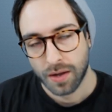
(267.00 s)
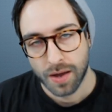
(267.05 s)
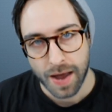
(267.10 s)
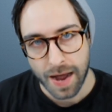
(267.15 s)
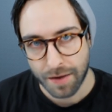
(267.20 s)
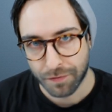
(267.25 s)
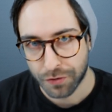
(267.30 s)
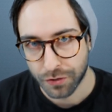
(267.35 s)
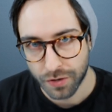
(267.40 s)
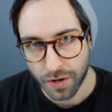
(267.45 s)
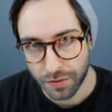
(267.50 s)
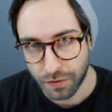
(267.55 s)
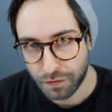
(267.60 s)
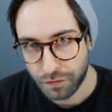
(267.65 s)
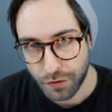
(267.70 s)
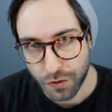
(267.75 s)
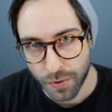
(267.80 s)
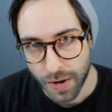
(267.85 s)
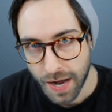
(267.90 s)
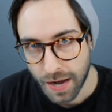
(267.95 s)
After another
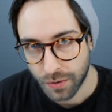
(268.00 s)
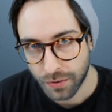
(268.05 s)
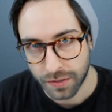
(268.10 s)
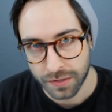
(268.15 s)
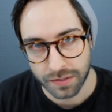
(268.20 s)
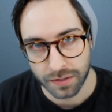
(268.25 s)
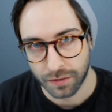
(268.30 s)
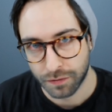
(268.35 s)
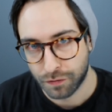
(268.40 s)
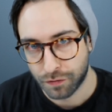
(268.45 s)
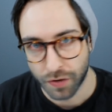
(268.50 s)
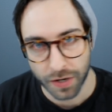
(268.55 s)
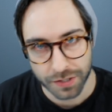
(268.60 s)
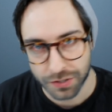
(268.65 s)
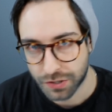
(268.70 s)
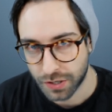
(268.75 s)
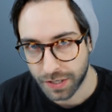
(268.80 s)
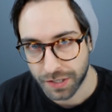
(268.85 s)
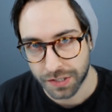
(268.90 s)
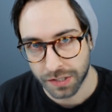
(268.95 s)
few hours of
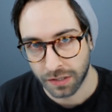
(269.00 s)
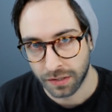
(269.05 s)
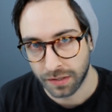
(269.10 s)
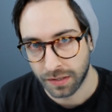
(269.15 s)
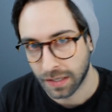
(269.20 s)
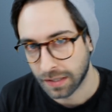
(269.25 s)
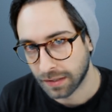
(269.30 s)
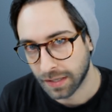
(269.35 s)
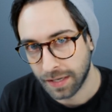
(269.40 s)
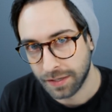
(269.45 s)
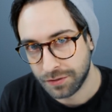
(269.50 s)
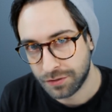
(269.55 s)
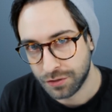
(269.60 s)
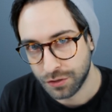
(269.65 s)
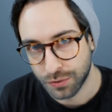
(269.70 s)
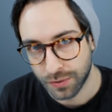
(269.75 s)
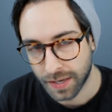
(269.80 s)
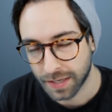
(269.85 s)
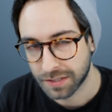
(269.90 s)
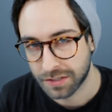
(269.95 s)
frustration that led to
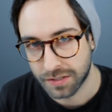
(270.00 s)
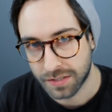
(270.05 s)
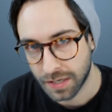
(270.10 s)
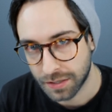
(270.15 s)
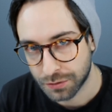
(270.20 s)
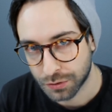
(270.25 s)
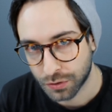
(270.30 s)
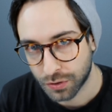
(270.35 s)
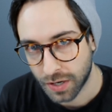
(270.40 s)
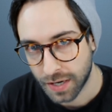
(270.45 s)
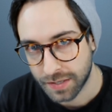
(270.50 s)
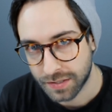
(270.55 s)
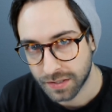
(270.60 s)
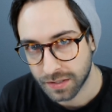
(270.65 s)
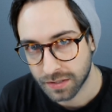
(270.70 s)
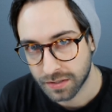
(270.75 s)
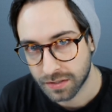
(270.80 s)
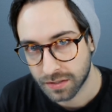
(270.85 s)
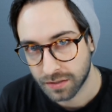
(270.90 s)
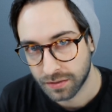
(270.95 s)
an existential
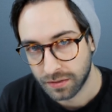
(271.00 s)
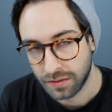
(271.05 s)
crisis.